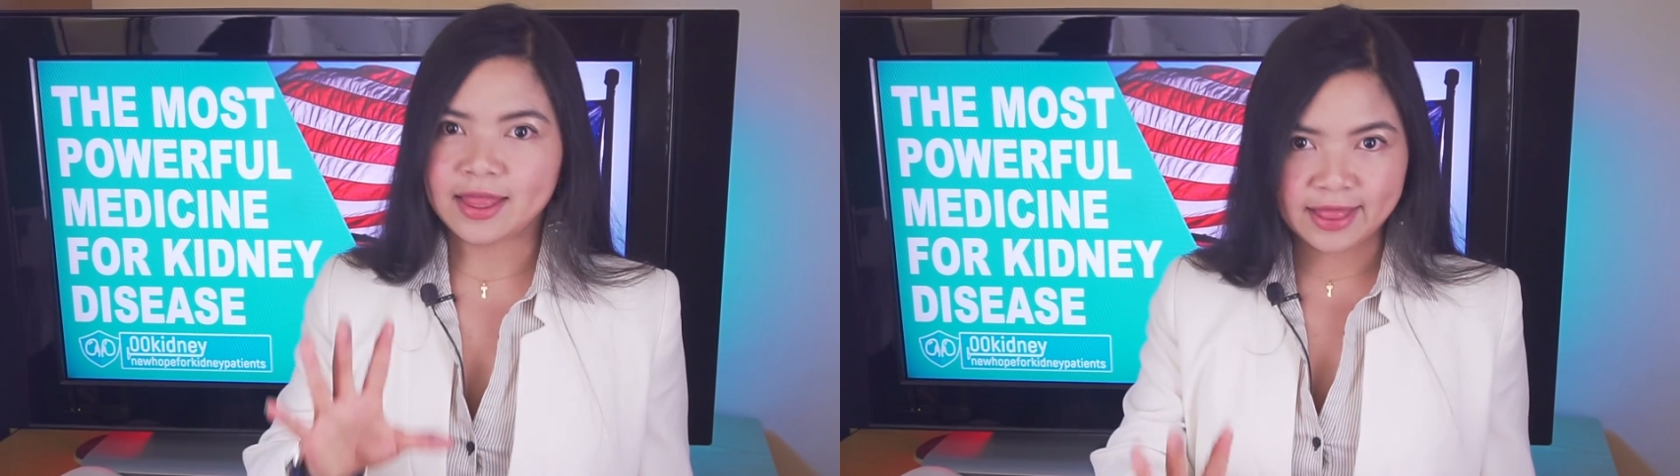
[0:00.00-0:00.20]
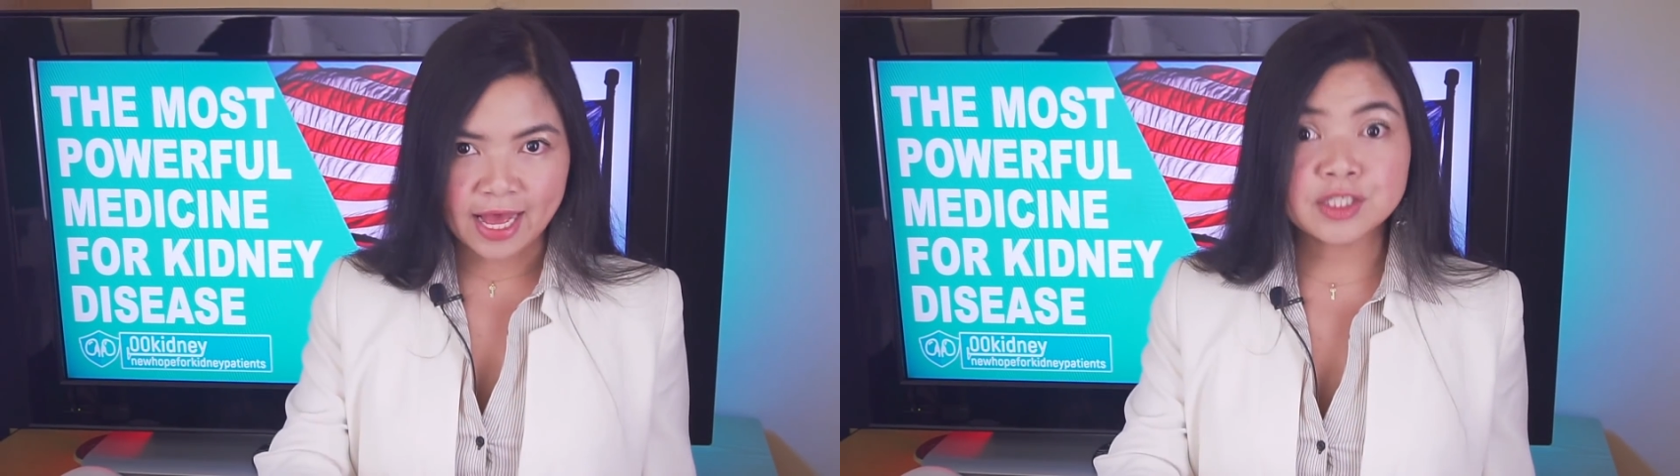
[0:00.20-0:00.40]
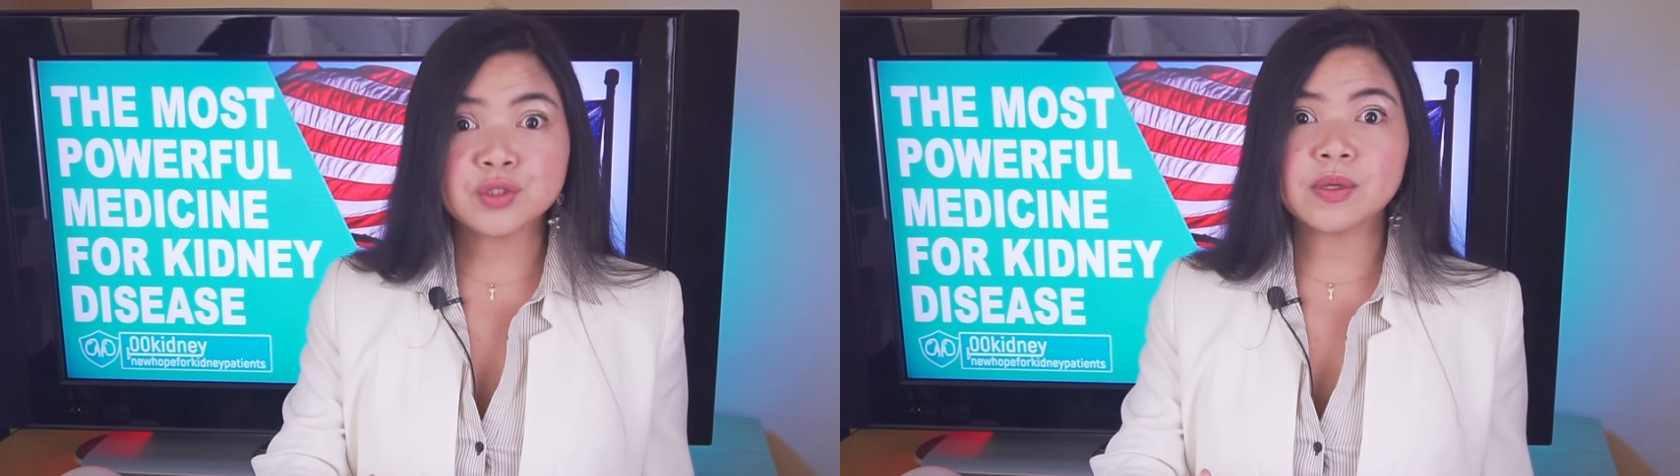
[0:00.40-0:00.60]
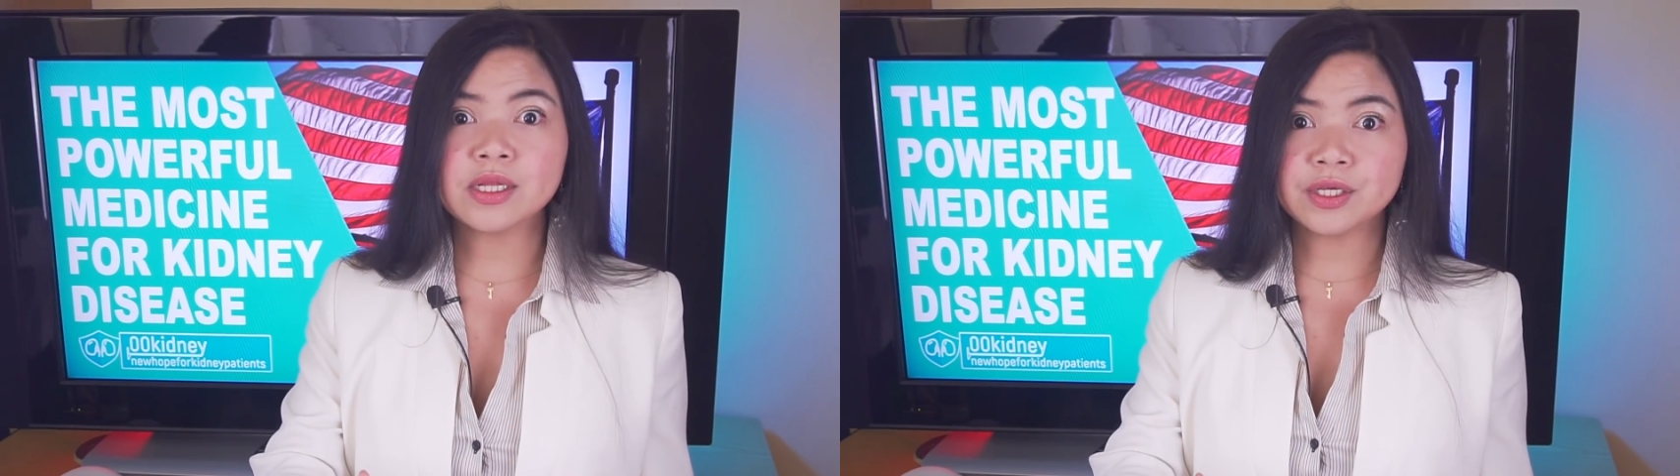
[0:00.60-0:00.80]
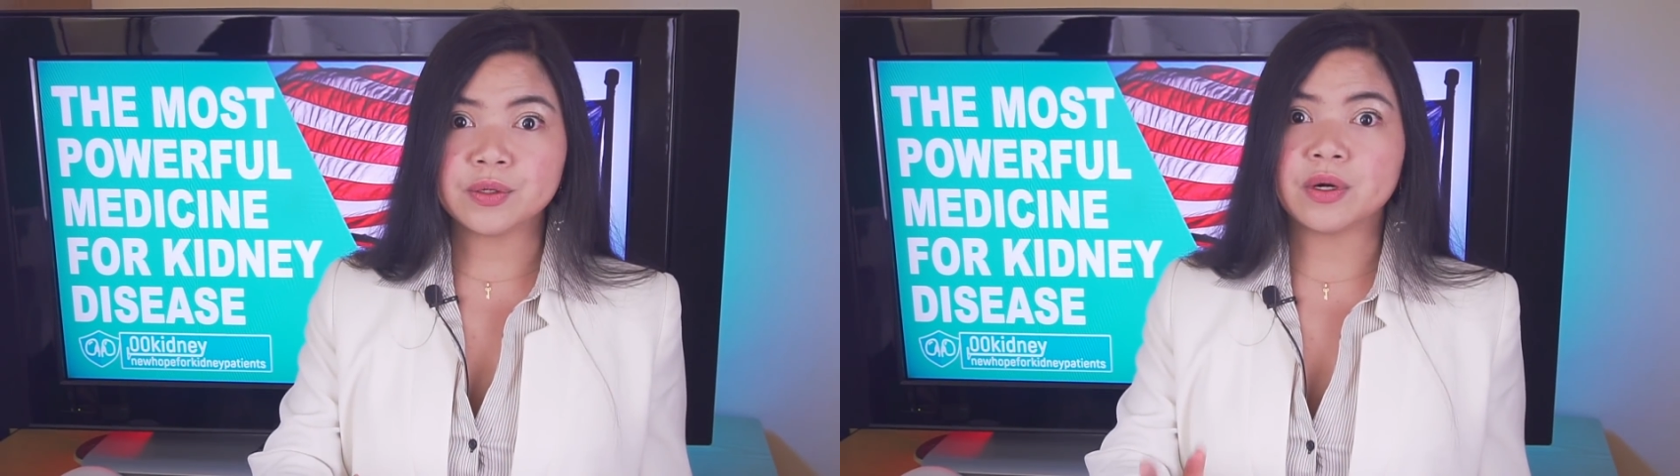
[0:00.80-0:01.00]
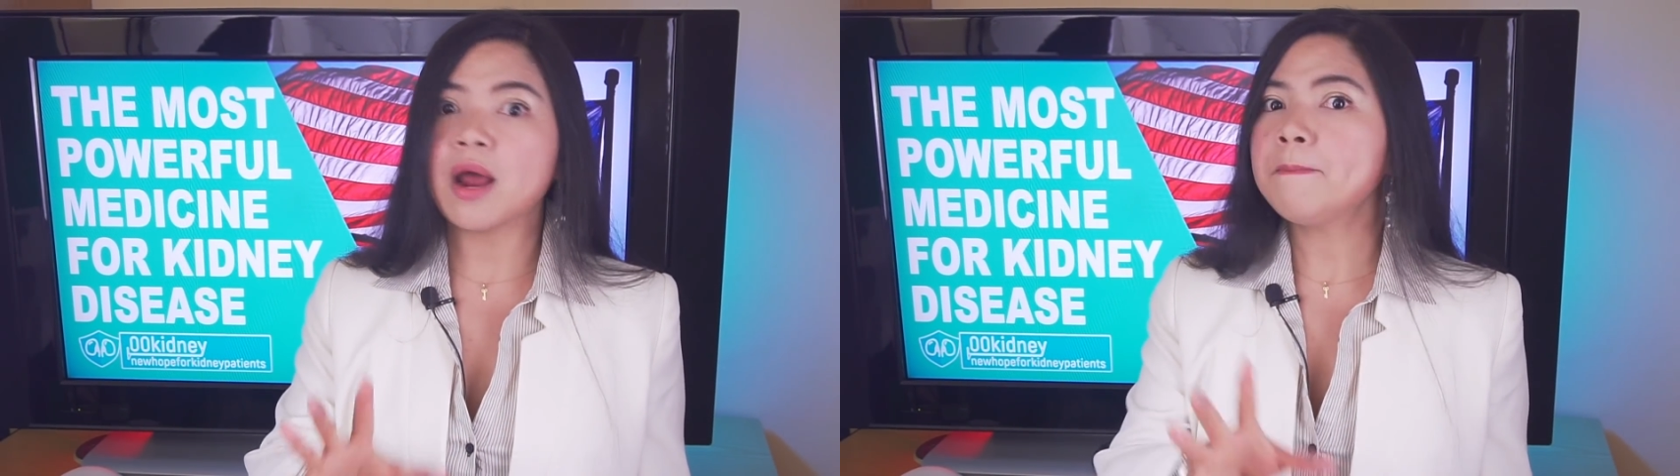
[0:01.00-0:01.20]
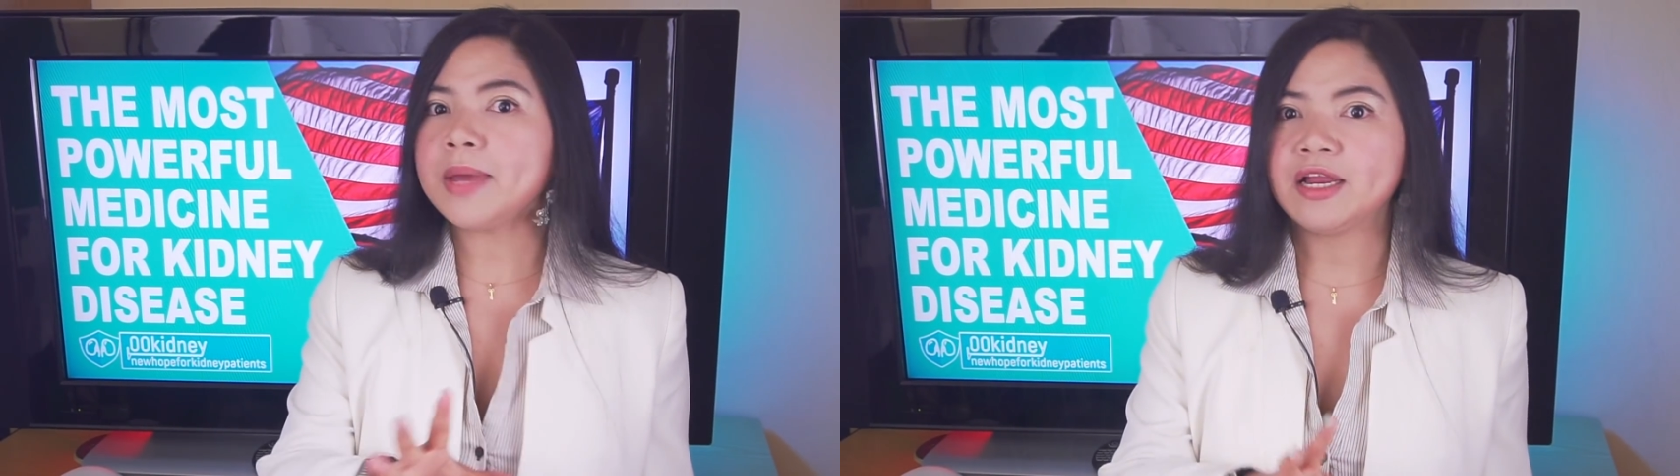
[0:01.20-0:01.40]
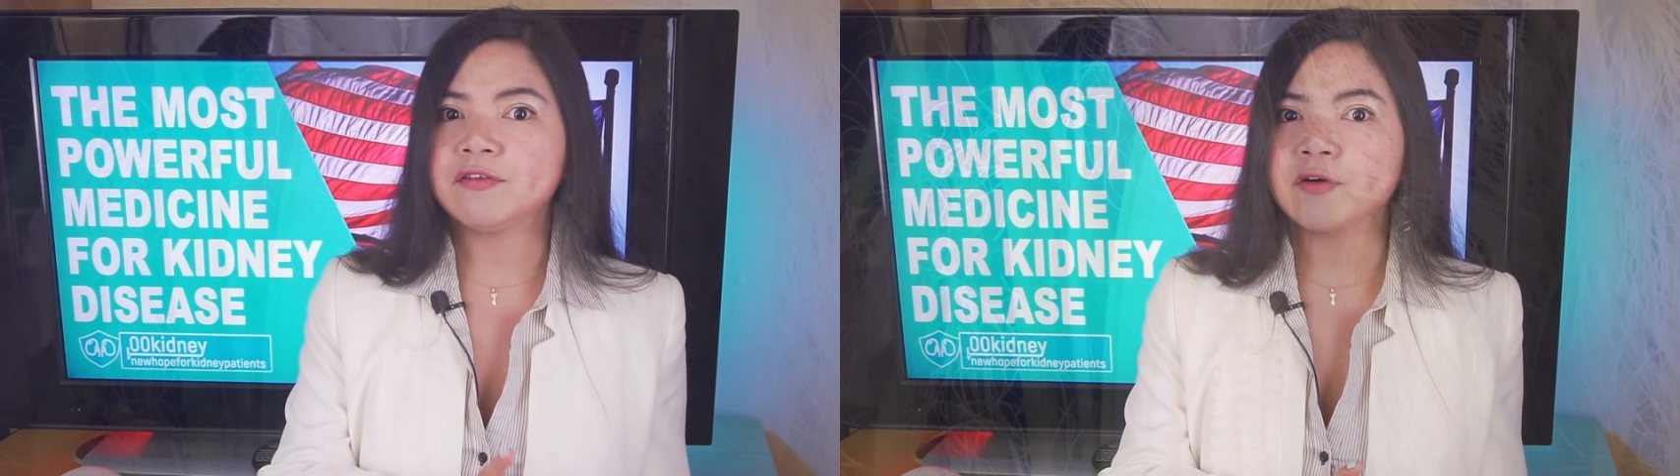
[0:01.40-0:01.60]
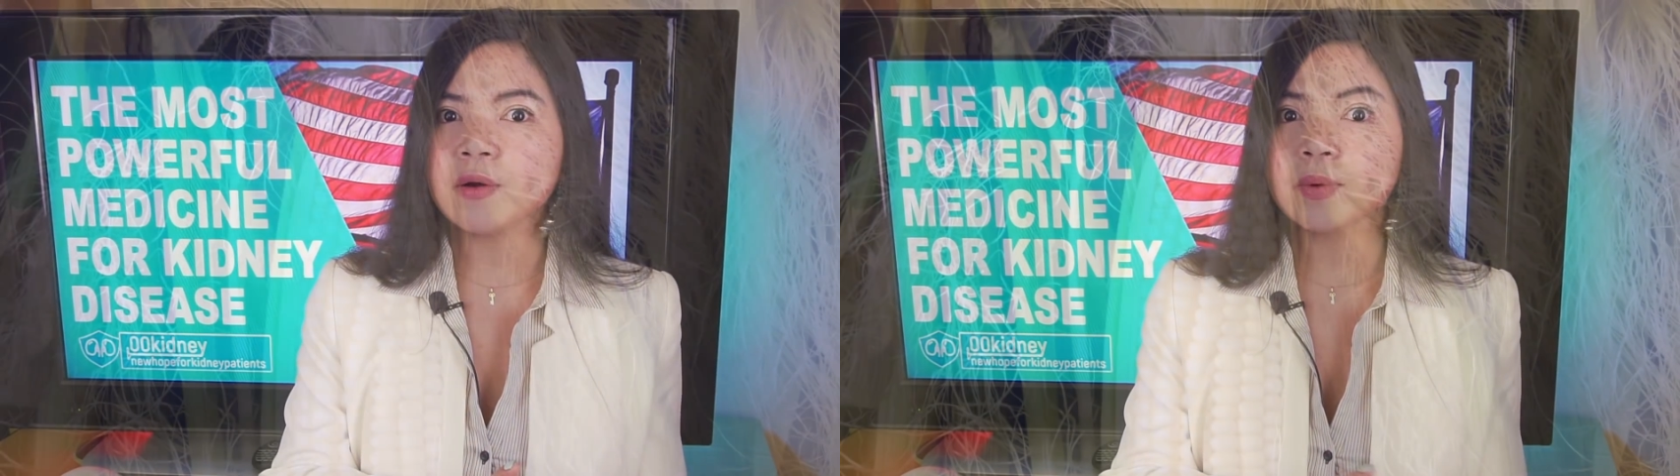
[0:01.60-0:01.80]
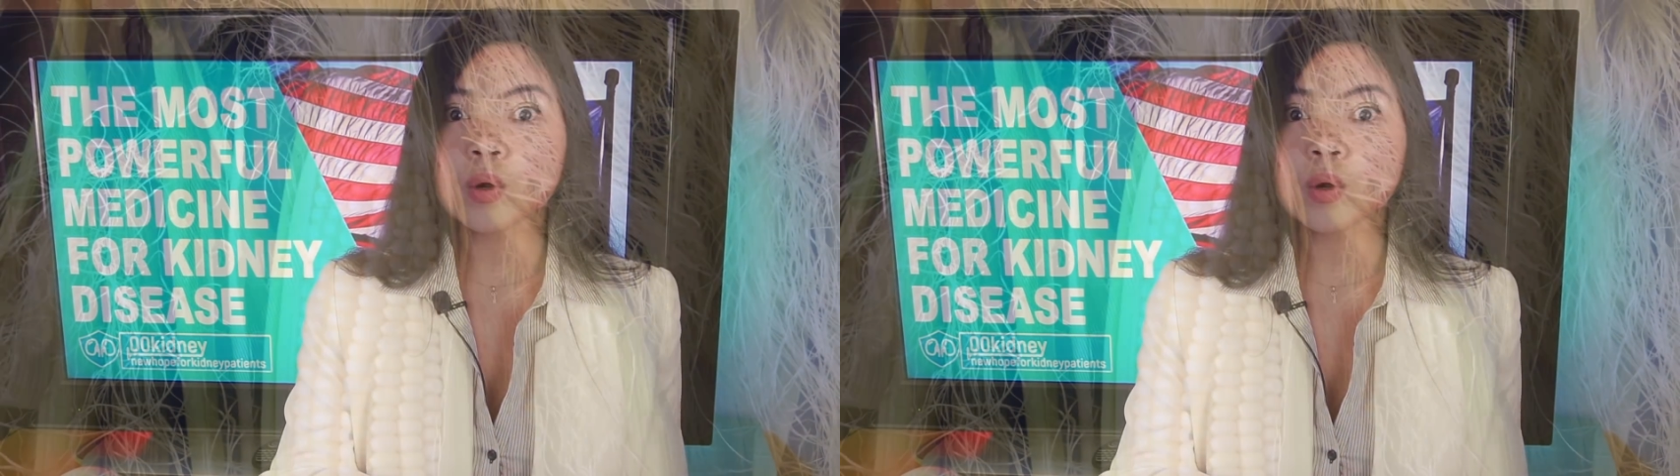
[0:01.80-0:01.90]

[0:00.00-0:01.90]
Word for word: natural cure made from